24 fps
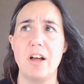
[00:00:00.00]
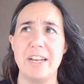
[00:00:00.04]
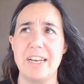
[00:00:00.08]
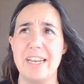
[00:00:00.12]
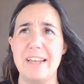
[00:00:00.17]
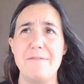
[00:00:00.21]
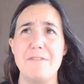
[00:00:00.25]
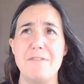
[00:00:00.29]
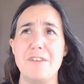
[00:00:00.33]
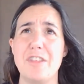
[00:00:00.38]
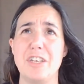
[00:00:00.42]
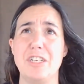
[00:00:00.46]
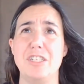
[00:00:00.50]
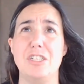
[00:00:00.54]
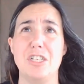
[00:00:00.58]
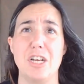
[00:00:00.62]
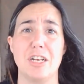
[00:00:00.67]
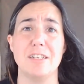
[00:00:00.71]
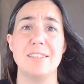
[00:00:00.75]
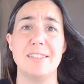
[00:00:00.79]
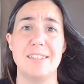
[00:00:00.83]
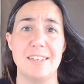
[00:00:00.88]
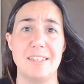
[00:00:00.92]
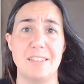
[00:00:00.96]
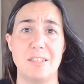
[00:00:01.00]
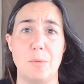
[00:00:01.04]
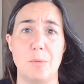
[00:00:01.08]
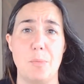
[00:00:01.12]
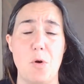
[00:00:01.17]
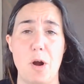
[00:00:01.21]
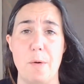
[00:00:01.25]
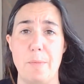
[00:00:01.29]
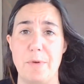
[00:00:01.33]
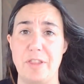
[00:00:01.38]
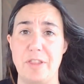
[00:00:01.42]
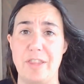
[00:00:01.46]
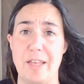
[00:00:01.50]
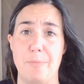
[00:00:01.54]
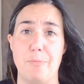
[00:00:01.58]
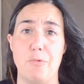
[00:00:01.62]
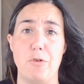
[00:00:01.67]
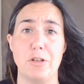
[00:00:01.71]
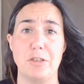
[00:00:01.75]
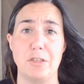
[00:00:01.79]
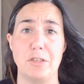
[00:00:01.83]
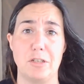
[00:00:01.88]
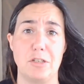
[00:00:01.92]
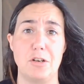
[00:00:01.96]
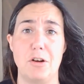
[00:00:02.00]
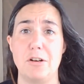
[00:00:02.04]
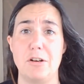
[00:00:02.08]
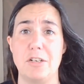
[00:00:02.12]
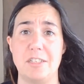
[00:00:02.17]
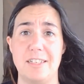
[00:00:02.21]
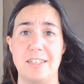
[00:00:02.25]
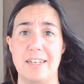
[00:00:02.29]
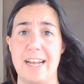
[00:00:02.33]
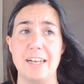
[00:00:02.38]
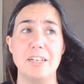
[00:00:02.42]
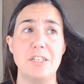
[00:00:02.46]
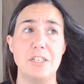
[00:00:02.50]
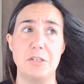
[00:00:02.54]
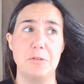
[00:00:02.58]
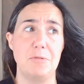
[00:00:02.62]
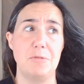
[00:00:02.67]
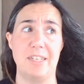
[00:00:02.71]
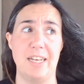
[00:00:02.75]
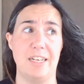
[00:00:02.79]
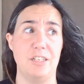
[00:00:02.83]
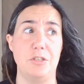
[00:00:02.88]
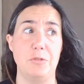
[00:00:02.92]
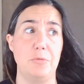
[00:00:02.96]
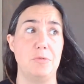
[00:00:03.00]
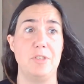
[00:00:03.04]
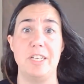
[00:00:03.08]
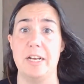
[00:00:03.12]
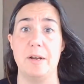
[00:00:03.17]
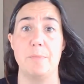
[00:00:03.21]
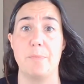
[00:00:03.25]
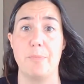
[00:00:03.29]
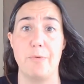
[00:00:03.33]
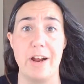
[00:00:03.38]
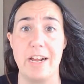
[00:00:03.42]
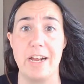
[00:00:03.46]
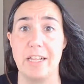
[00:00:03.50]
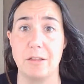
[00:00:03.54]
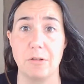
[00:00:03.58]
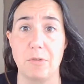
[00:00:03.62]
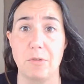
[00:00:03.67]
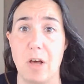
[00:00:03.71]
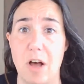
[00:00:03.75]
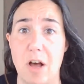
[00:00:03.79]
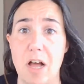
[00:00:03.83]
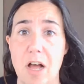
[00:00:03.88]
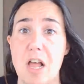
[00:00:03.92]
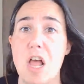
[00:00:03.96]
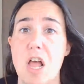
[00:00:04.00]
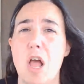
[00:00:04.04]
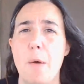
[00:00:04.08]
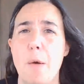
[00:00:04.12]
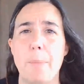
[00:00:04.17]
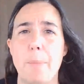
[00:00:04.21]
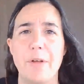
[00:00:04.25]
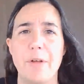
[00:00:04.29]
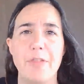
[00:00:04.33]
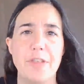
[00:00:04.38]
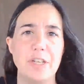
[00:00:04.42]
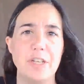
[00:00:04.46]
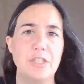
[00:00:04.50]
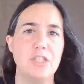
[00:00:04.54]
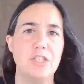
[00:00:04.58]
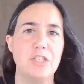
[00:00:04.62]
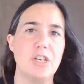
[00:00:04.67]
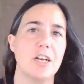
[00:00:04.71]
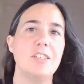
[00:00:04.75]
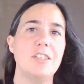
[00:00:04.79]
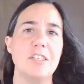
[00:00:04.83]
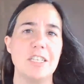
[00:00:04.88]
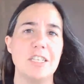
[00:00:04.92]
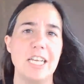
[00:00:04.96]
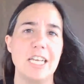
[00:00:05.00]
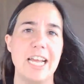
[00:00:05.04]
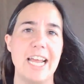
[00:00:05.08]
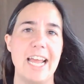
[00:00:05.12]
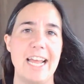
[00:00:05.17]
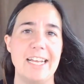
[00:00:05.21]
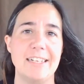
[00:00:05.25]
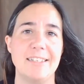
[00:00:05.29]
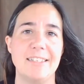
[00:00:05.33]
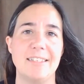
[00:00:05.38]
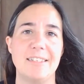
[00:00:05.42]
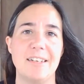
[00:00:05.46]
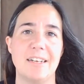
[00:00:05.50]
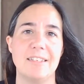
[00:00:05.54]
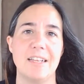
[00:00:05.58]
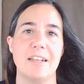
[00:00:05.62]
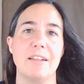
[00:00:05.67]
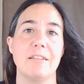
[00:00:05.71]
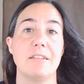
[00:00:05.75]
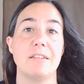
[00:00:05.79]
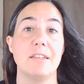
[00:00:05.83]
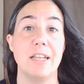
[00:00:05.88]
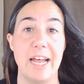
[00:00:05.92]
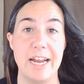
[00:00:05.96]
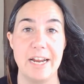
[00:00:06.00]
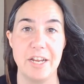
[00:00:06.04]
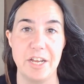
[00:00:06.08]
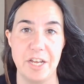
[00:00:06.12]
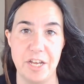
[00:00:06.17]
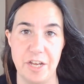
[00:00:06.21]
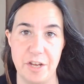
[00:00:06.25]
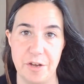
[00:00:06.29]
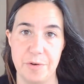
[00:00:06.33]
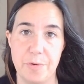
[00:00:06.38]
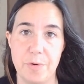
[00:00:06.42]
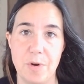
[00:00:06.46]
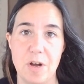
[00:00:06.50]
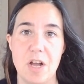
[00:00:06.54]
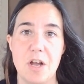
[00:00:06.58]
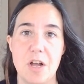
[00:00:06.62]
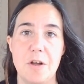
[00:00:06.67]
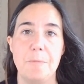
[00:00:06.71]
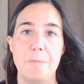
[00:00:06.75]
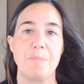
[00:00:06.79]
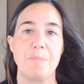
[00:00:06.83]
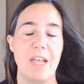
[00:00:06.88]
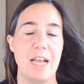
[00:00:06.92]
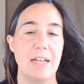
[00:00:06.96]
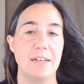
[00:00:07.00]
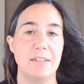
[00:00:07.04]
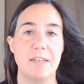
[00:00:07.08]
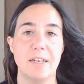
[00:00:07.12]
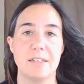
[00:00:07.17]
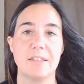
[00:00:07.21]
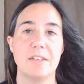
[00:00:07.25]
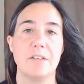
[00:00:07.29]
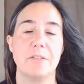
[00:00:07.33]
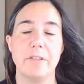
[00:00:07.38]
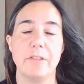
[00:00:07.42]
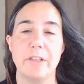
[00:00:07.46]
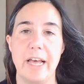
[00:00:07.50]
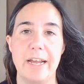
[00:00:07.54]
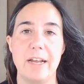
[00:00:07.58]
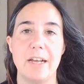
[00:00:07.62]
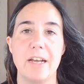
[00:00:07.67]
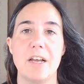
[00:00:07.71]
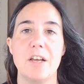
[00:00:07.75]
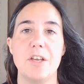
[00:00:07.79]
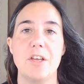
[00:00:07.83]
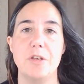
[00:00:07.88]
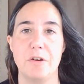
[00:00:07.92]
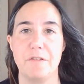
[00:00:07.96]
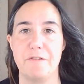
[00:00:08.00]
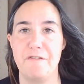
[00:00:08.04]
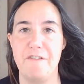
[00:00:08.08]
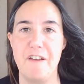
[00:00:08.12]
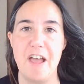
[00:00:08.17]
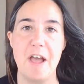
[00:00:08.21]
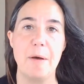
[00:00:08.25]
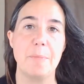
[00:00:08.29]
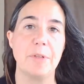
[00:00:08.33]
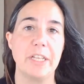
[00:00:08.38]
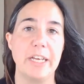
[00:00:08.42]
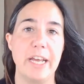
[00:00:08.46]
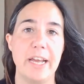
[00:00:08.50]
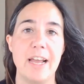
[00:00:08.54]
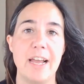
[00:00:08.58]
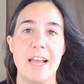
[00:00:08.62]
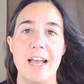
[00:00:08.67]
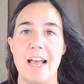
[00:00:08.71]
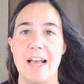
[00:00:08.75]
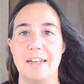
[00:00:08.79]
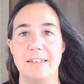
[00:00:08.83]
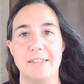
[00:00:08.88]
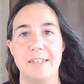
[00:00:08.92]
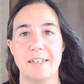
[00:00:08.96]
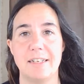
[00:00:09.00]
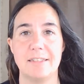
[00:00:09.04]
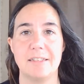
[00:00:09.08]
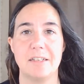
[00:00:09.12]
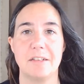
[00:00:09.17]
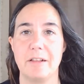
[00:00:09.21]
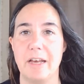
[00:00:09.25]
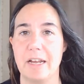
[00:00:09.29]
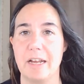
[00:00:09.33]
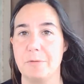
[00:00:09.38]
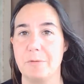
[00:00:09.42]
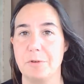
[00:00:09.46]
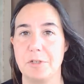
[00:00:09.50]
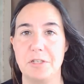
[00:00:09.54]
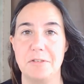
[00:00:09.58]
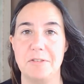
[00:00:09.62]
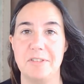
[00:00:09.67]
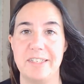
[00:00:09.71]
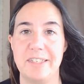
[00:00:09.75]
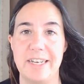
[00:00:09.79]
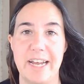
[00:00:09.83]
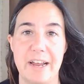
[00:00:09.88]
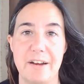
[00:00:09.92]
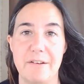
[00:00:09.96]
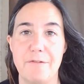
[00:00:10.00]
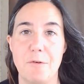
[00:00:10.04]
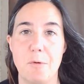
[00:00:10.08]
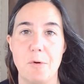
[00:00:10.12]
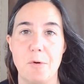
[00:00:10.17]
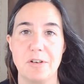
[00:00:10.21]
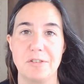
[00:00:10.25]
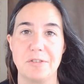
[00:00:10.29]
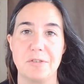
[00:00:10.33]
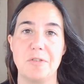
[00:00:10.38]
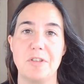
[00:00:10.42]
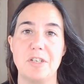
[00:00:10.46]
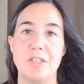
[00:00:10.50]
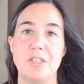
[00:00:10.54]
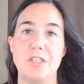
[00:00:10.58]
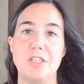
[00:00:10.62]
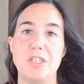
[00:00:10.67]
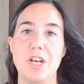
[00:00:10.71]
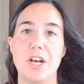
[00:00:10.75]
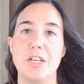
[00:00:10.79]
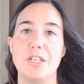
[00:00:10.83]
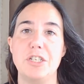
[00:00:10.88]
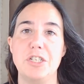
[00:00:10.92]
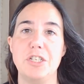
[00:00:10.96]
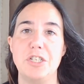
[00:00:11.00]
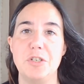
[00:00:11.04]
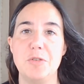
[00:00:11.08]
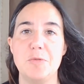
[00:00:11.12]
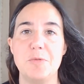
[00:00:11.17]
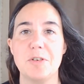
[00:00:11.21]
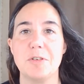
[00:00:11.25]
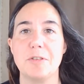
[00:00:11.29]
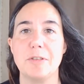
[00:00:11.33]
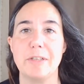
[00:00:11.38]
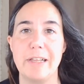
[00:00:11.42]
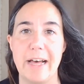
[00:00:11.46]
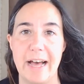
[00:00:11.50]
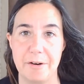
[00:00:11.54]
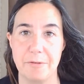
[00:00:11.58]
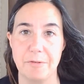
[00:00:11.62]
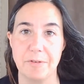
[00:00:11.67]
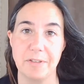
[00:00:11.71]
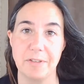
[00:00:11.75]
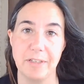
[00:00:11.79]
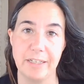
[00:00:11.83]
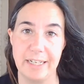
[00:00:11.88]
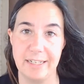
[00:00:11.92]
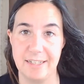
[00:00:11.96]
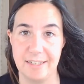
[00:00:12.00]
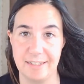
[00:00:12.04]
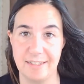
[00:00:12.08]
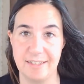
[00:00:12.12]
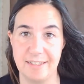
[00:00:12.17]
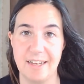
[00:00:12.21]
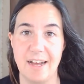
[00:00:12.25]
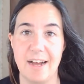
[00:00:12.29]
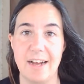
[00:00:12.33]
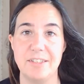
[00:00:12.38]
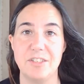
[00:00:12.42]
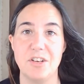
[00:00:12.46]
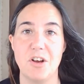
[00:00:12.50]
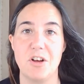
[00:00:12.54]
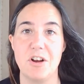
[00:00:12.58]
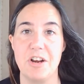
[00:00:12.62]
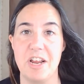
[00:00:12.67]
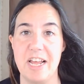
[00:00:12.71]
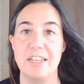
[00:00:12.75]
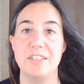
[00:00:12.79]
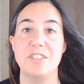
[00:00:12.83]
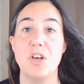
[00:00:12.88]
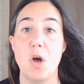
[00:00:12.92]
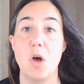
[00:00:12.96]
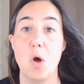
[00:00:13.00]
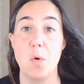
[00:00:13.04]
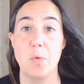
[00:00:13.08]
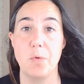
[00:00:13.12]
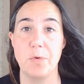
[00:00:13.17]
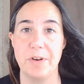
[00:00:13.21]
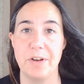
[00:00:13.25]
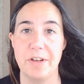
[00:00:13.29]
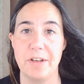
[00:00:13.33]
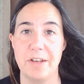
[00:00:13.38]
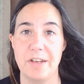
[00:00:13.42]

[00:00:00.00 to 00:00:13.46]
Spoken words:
And even the Justice Department that brought the charges against you says you didn't break the law, but the judge in the case doesn't like you and doesn't like your family and doesn't like what you stand for. So the judge unilaterally decides on his own